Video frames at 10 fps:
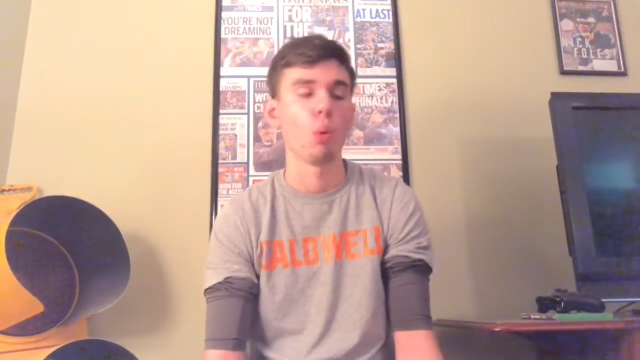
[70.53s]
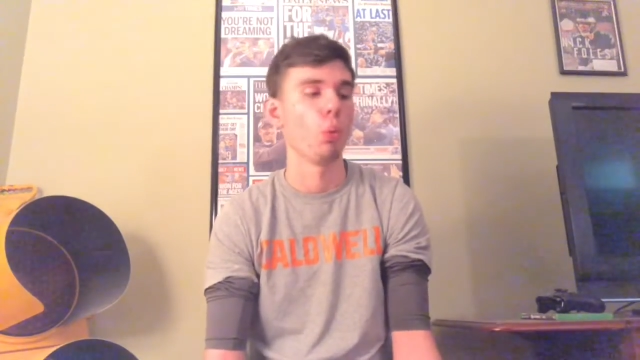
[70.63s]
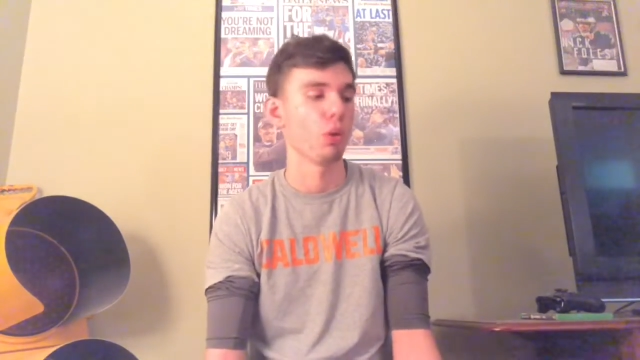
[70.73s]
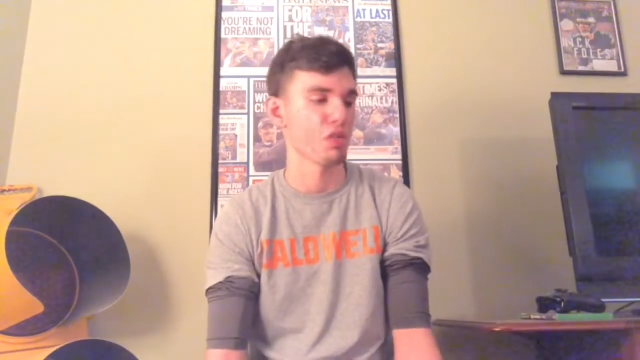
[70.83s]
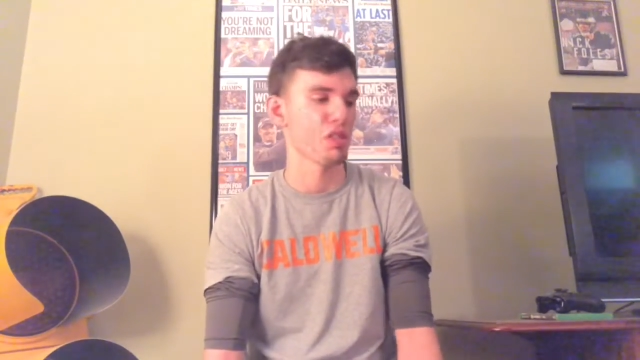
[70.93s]

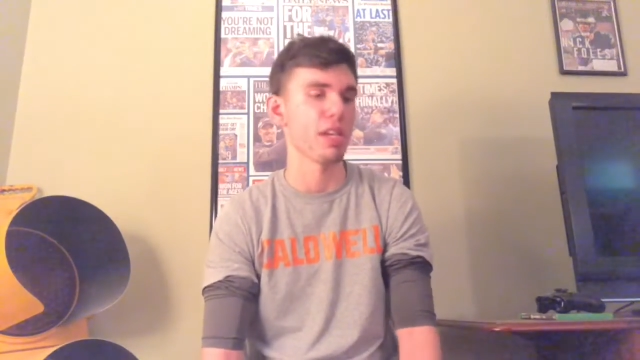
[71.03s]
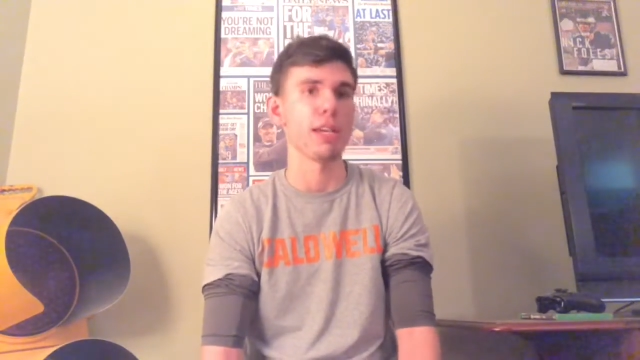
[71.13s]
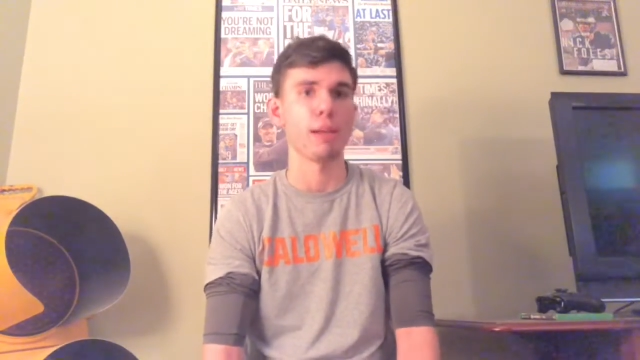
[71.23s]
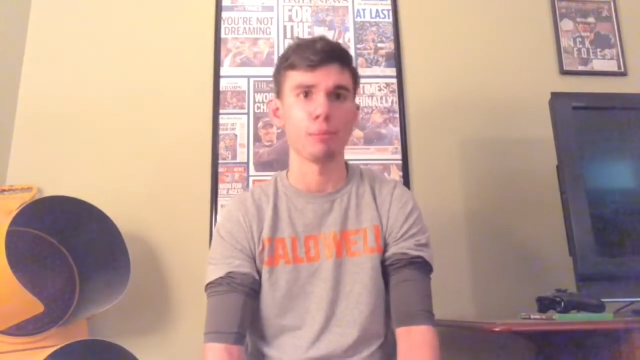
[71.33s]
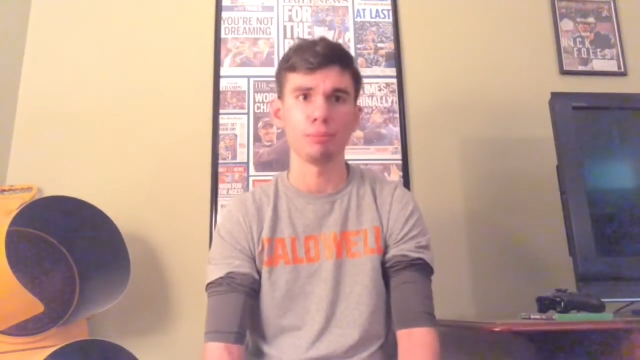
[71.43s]
We'll
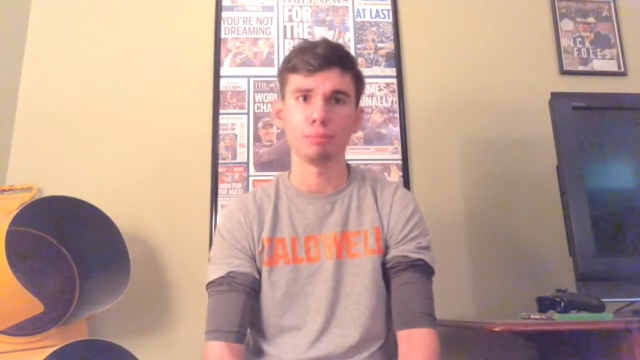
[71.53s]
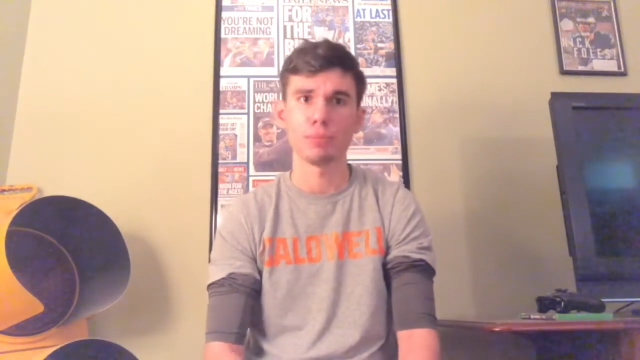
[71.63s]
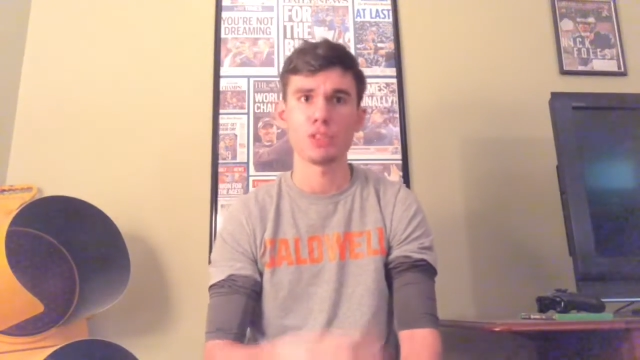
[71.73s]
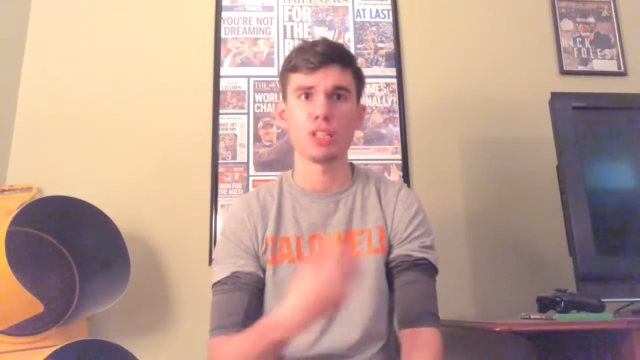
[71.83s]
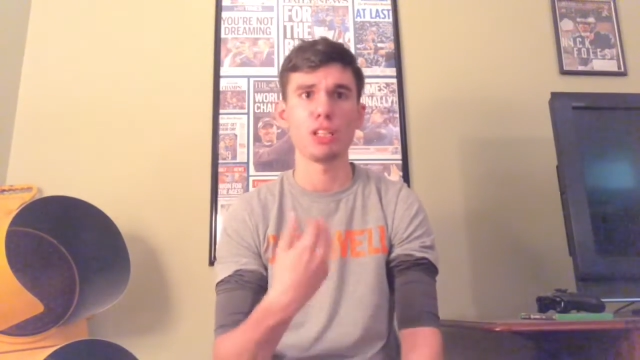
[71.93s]
see.
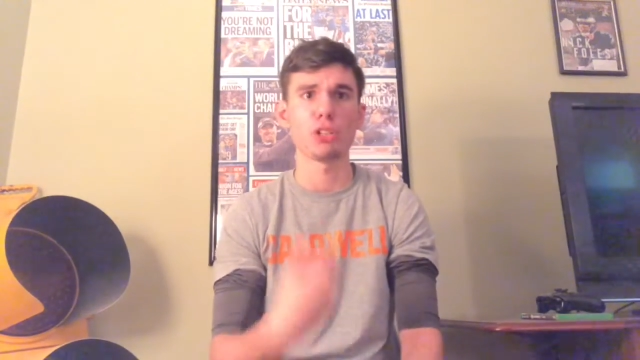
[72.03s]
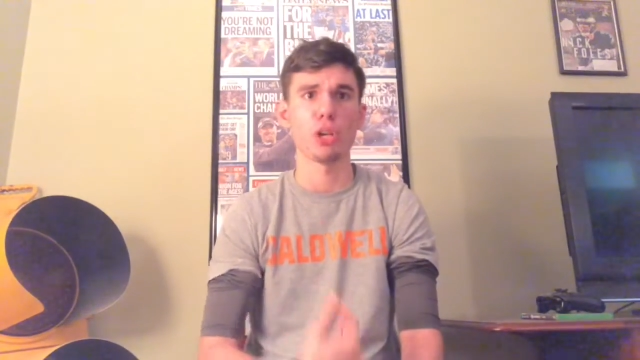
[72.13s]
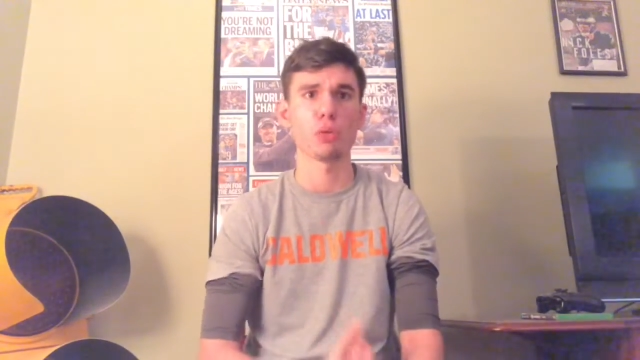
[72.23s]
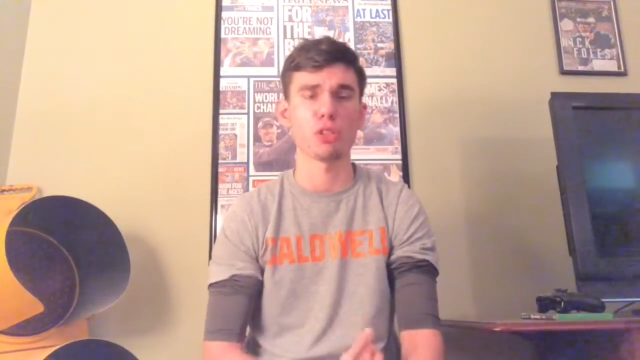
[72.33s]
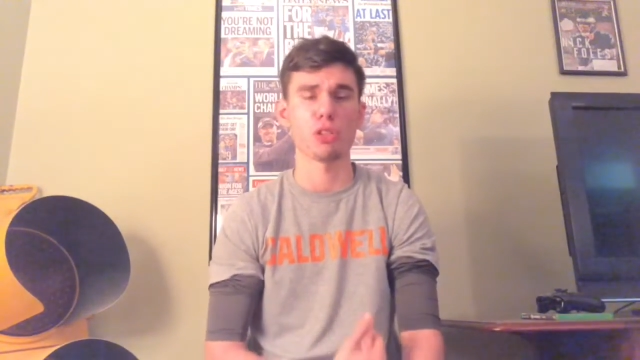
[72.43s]
Sidney
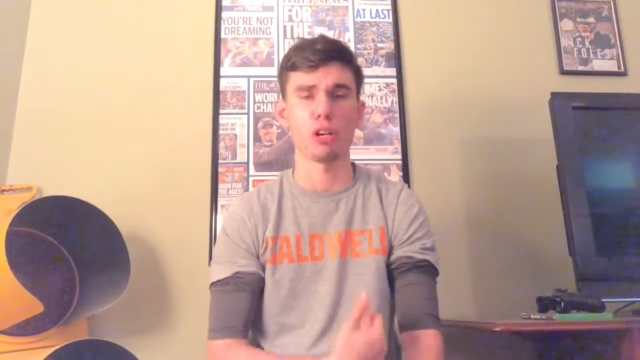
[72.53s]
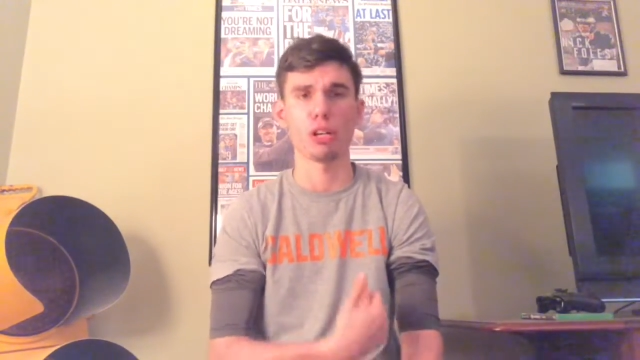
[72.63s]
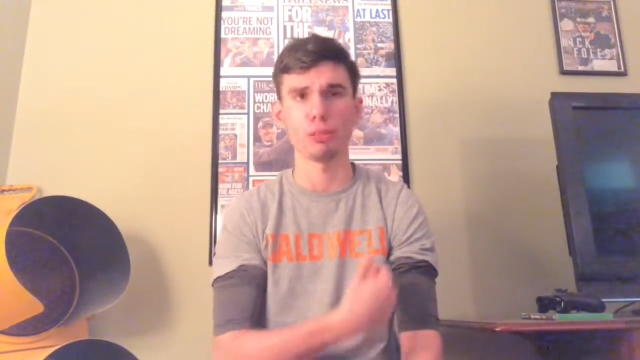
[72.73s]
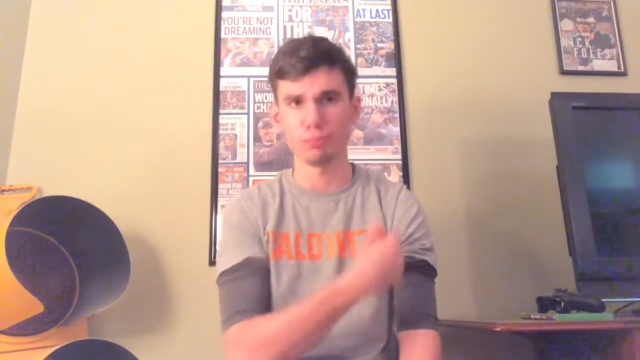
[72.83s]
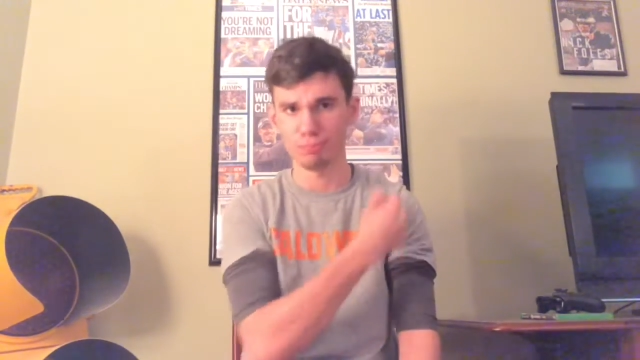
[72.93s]
Jones is
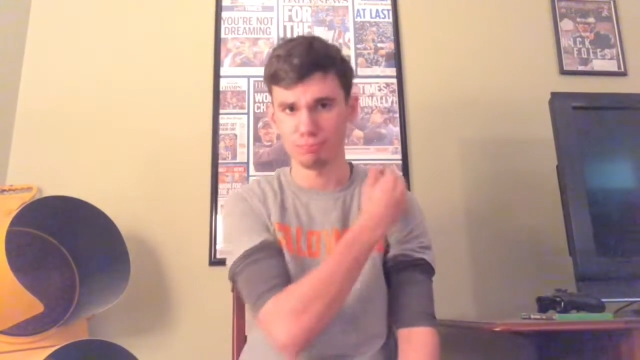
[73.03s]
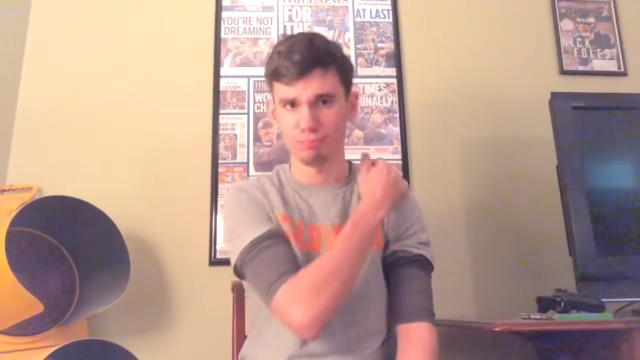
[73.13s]
hurt.